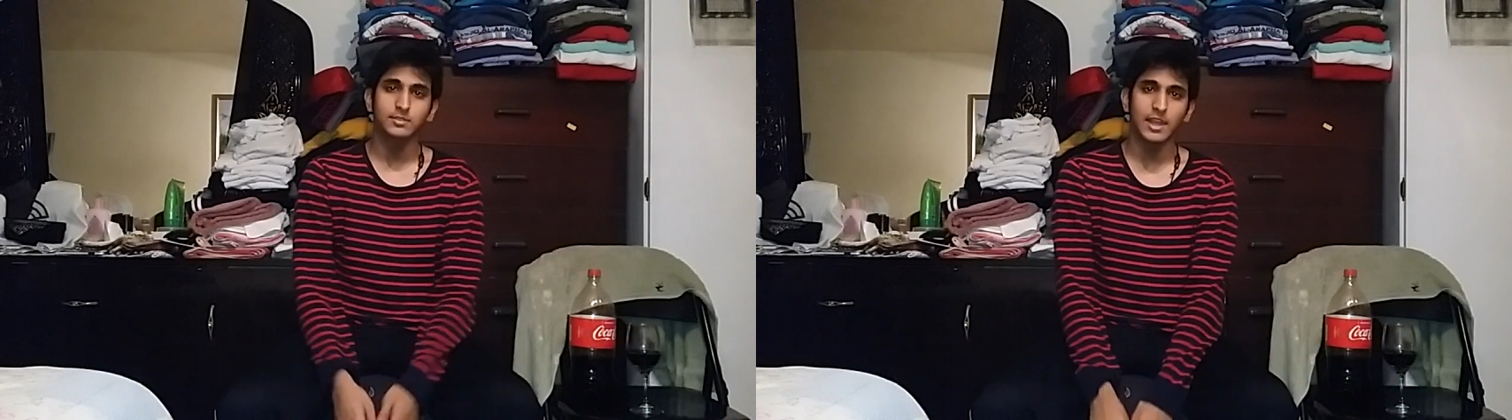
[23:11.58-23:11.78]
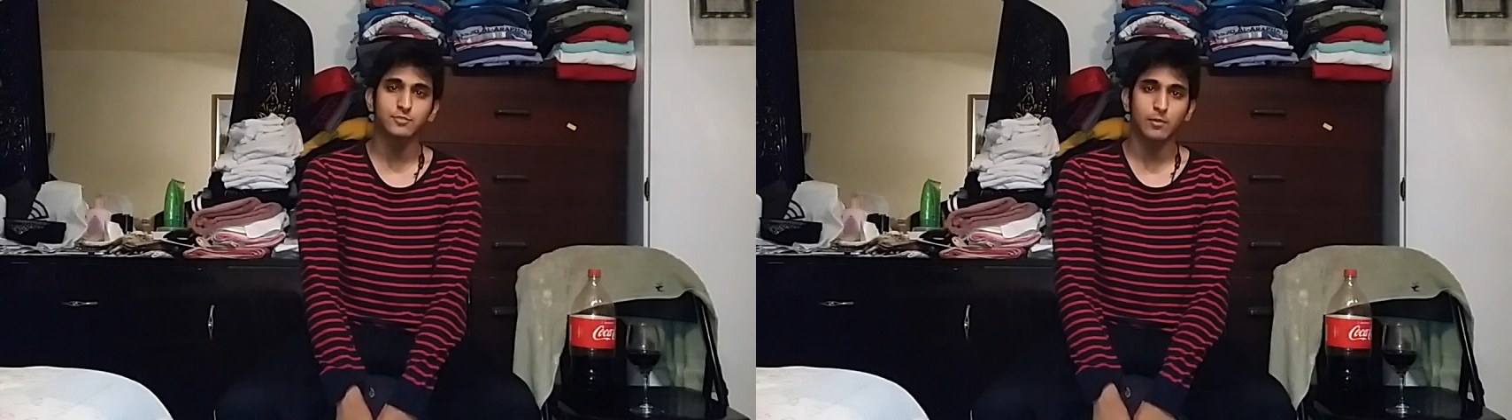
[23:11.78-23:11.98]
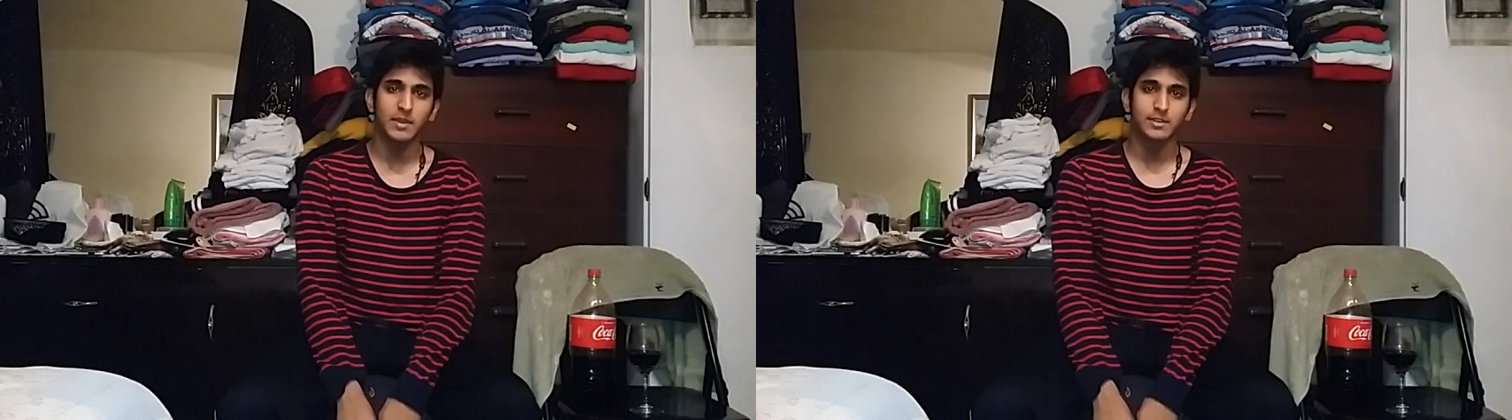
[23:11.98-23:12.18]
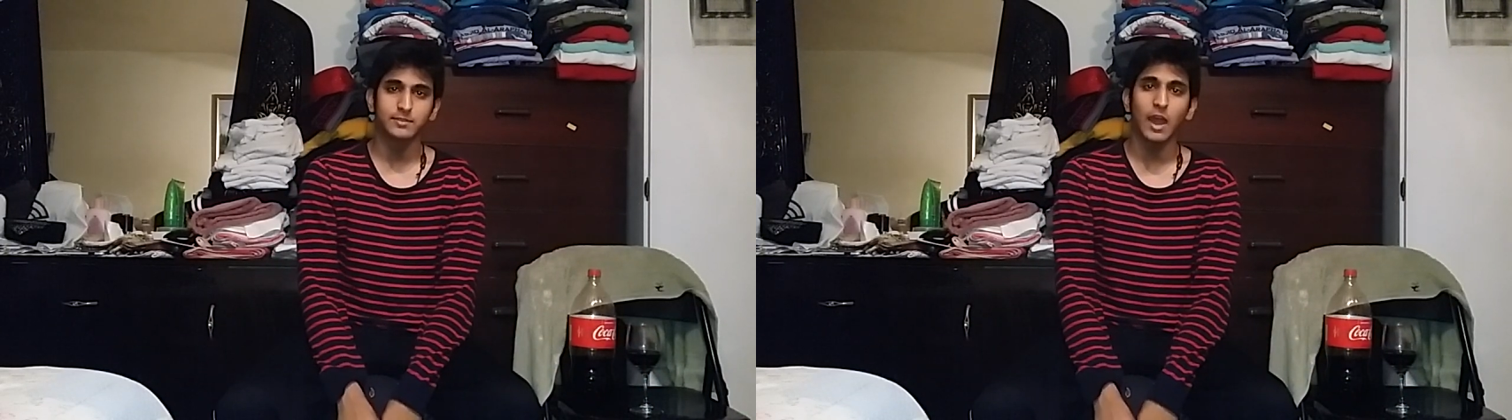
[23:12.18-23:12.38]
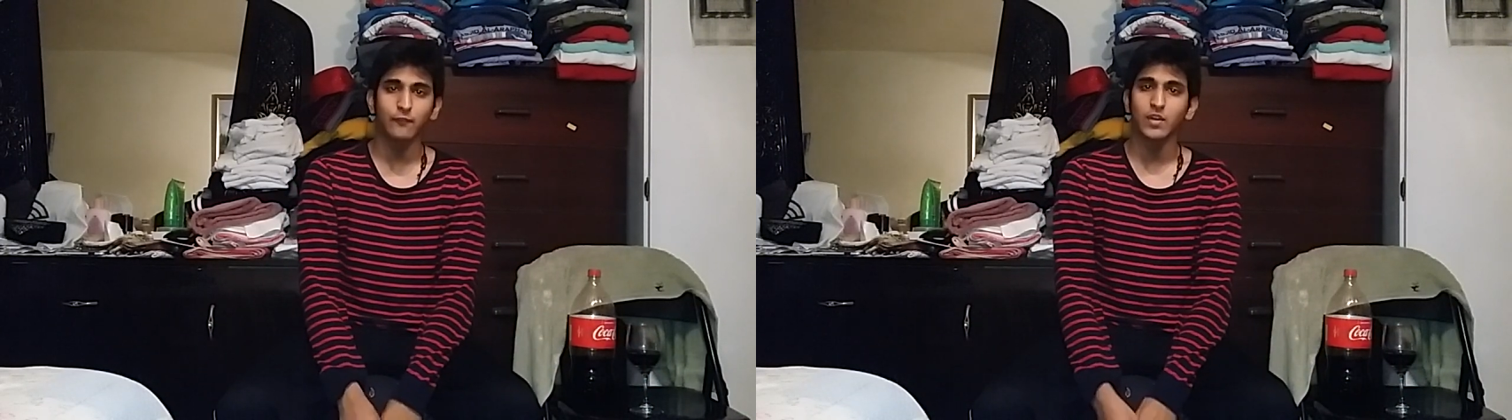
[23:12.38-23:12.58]
That's what made,
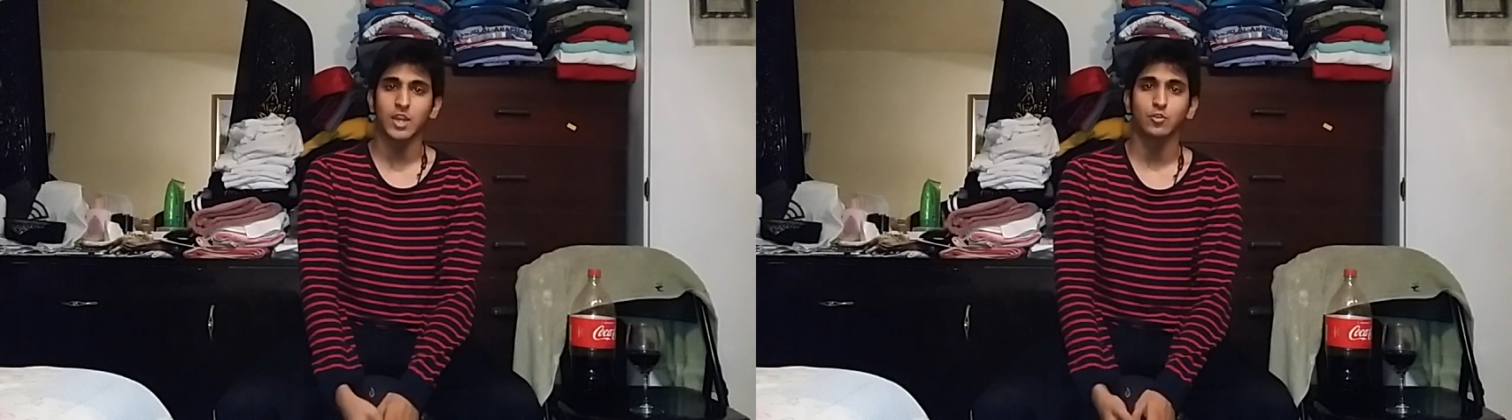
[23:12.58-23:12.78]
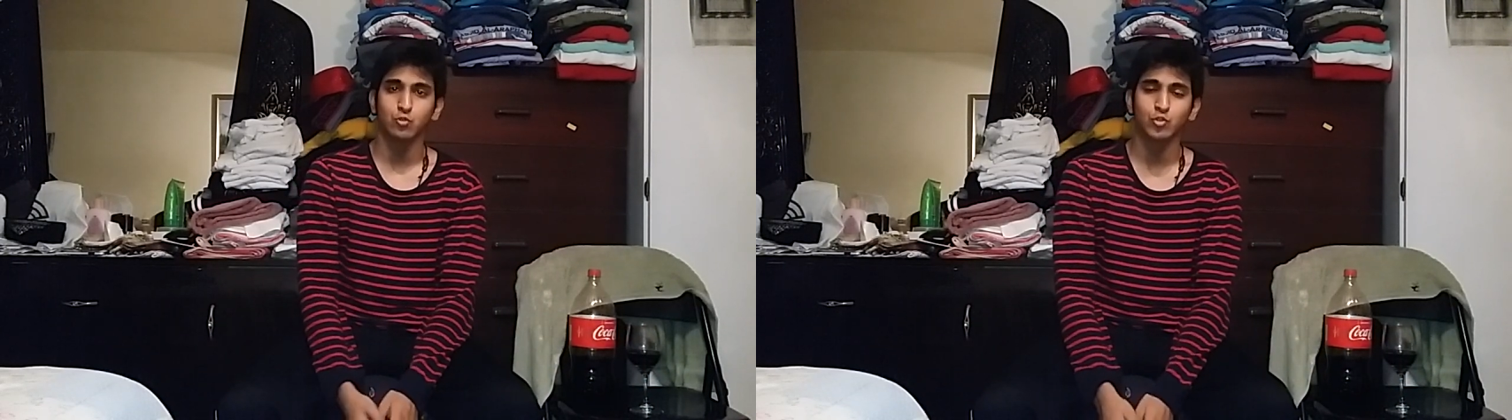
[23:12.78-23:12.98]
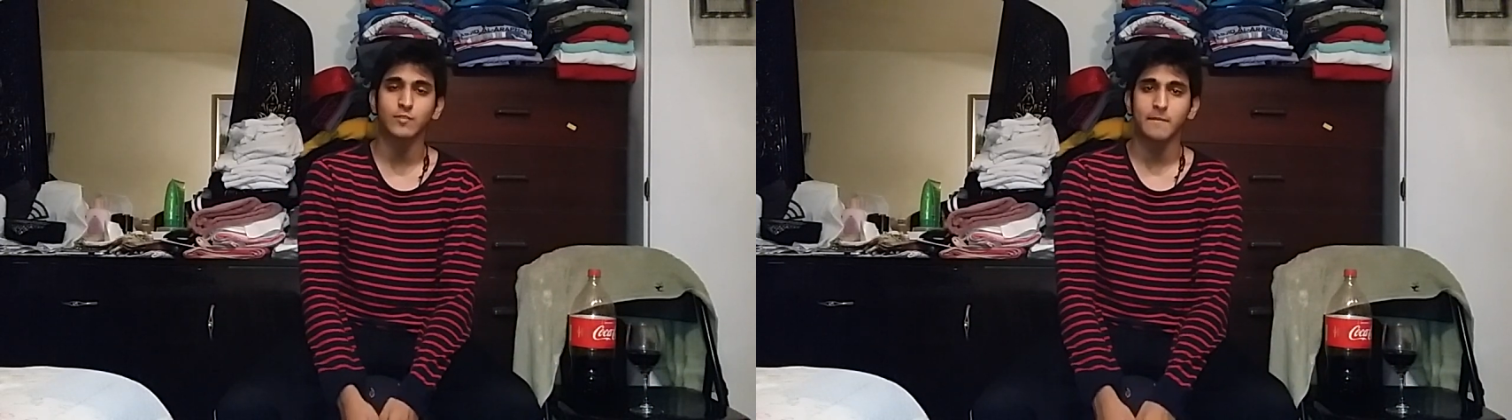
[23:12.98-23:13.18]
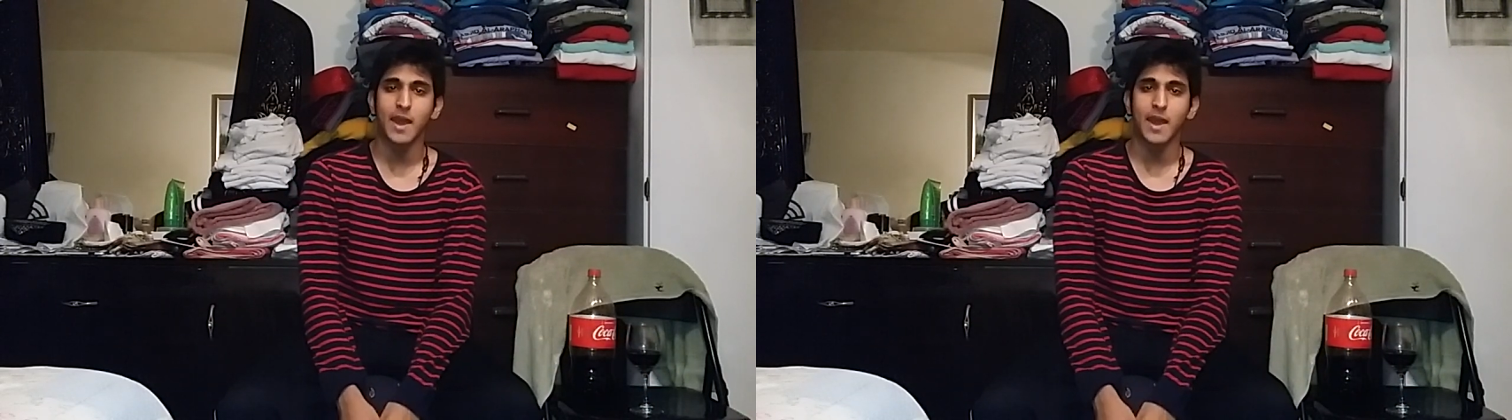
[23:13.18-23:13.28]
not fucking Cruiserweight